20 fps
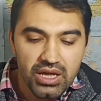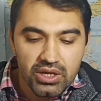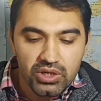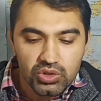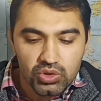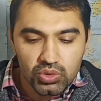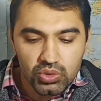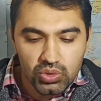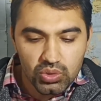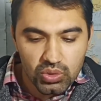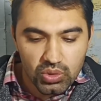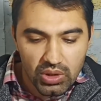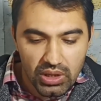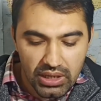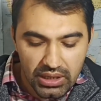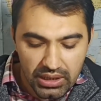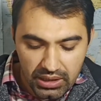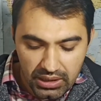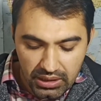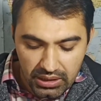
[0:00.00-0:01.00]
So
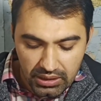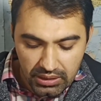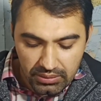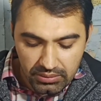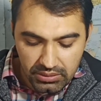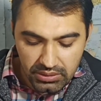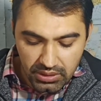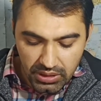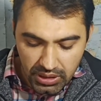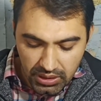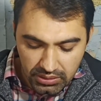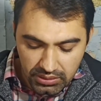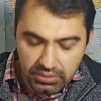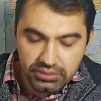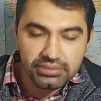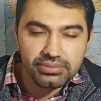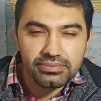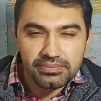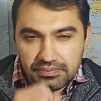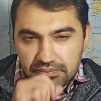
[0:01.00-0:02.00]

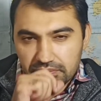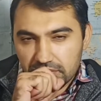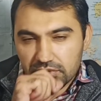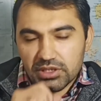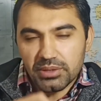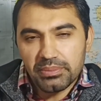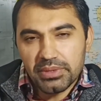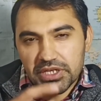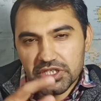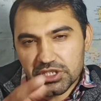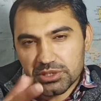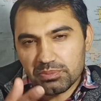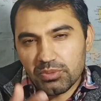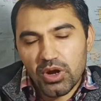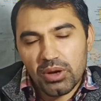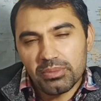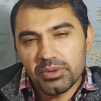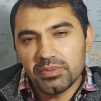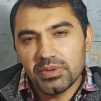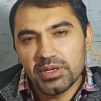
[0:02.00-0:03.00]
the merits
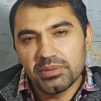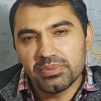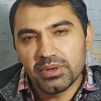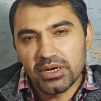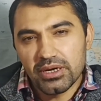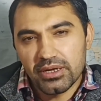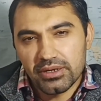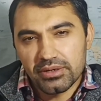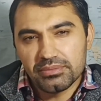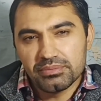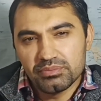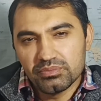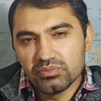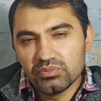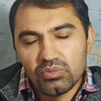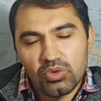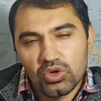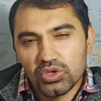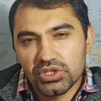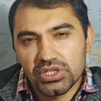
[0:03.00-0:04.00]
probably for
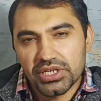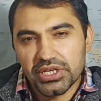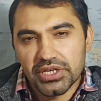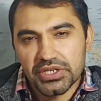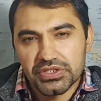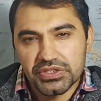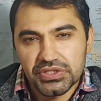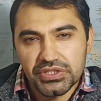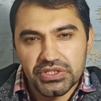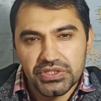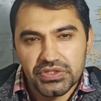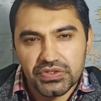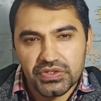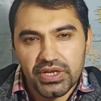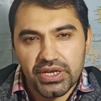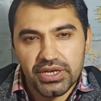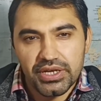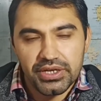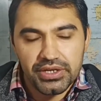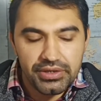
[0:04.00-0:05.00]
both the countries,
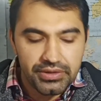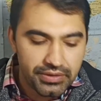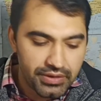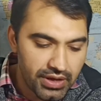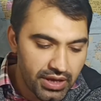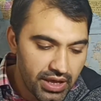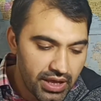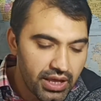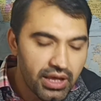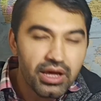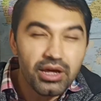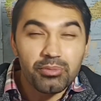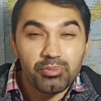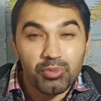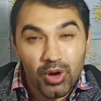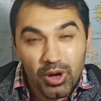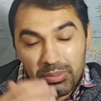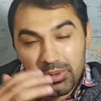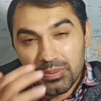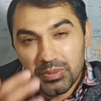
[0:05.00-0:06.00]
and
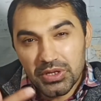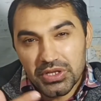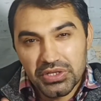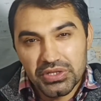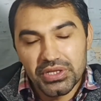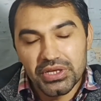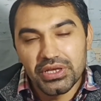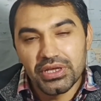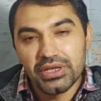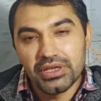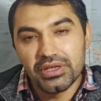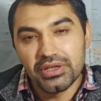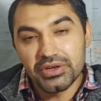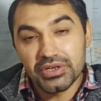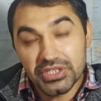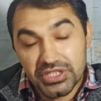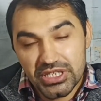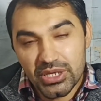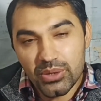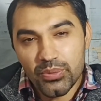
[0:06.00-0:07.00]
probably the
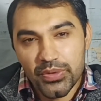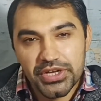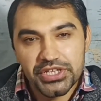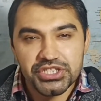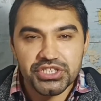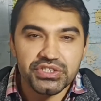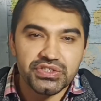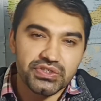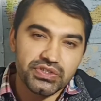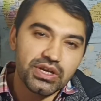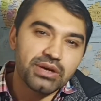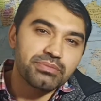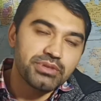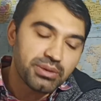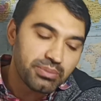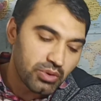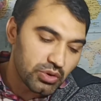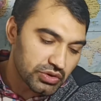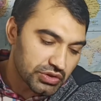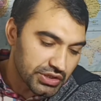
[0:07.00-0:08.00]
reservations of
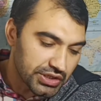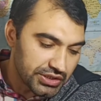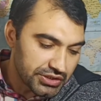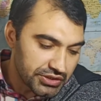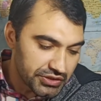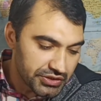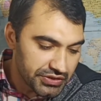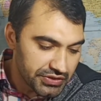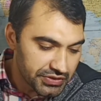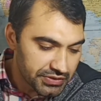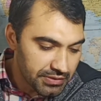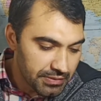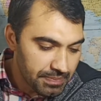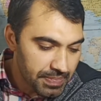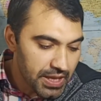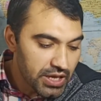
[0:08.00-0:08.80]
the both countries.